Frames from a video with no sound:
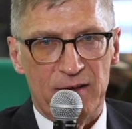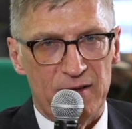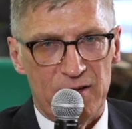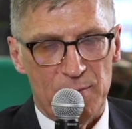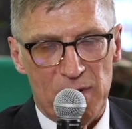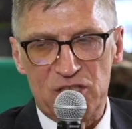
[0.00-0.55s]

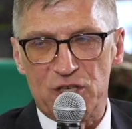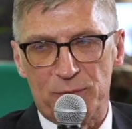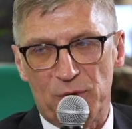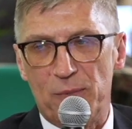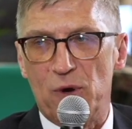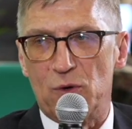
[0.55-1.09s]
the budget
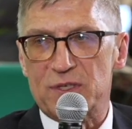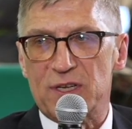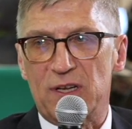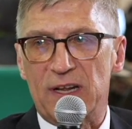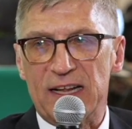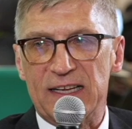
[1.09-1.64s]

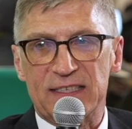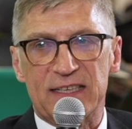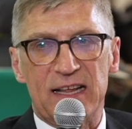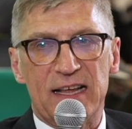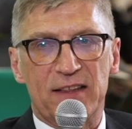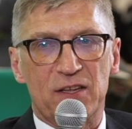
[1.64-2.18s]
proposal is
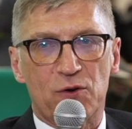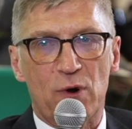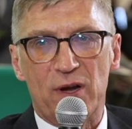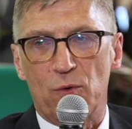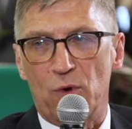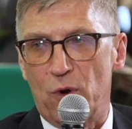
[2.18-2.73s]
that the
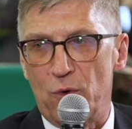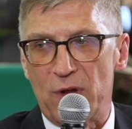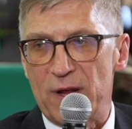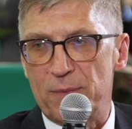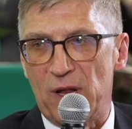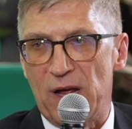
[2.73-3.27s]
credit will
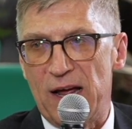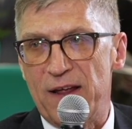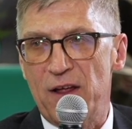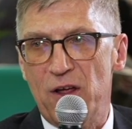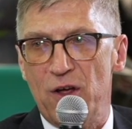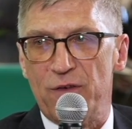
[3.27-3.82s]
only apply
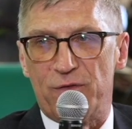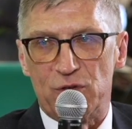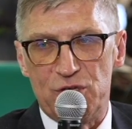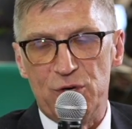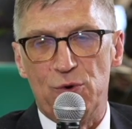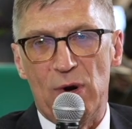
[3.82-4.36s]
for
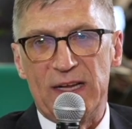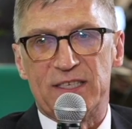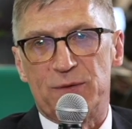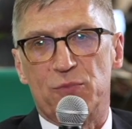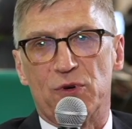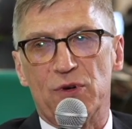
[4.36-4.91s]
2 ways
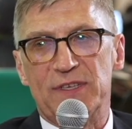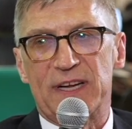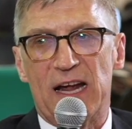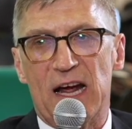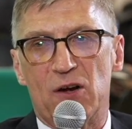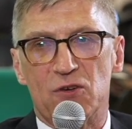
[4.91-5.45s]
in
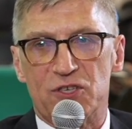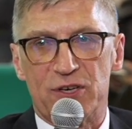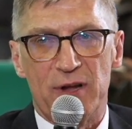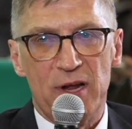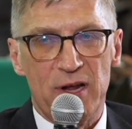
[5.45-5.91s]
producing hydrogen.